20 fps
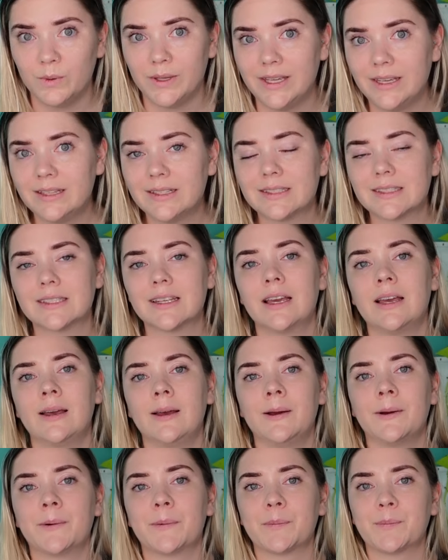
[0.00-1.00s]
weeks
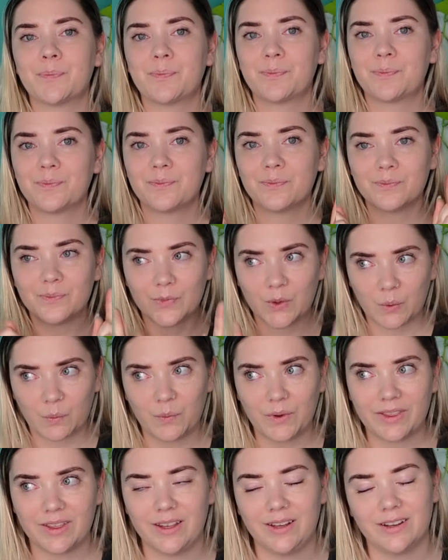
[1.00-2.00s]

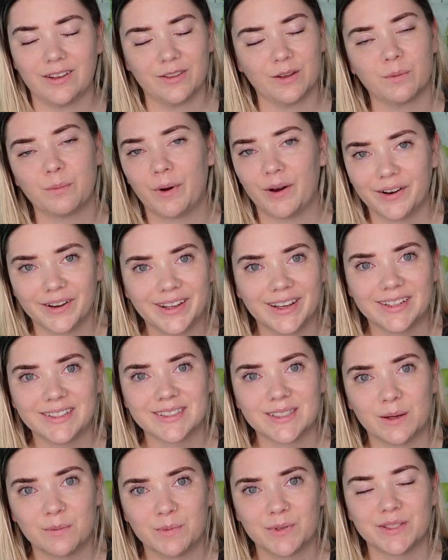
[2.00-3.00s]
with another
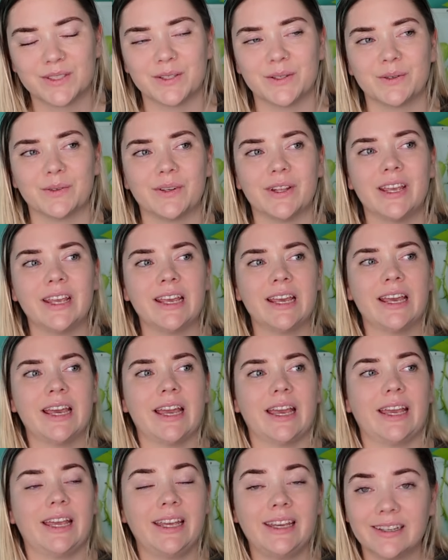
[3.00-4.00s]
podcast episode.
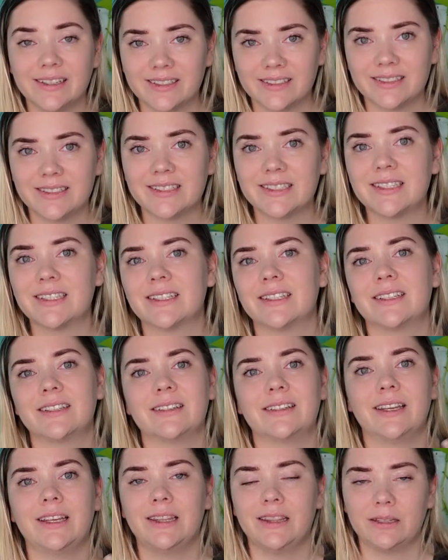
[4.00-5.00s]
And
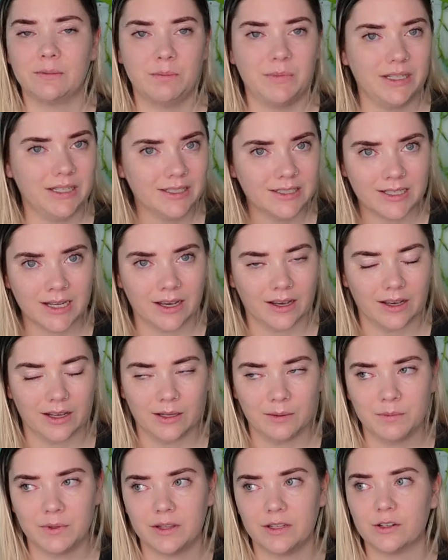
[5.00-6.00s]
in the
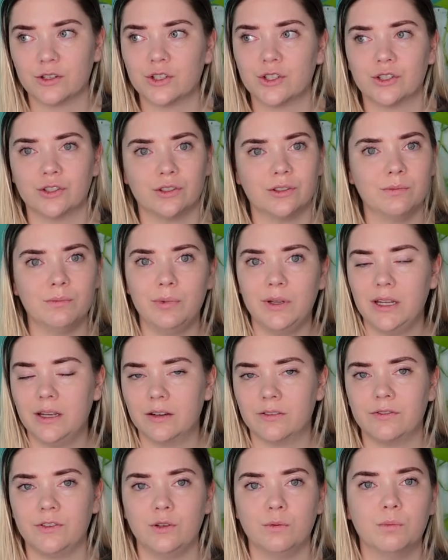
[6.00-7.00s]
meantime, there should be
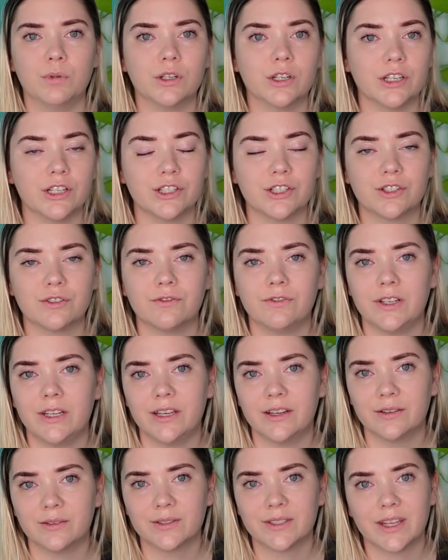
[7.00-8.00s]
a few bookish
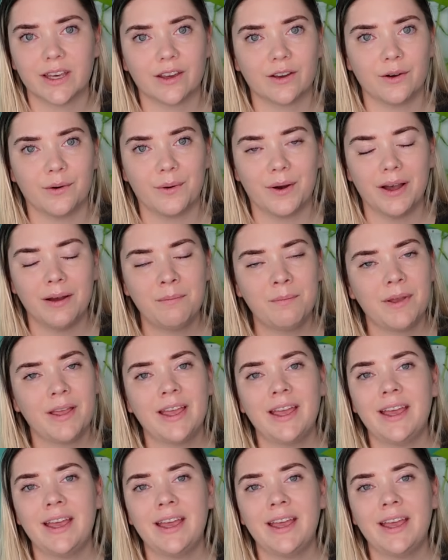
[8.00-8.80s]
videos that go up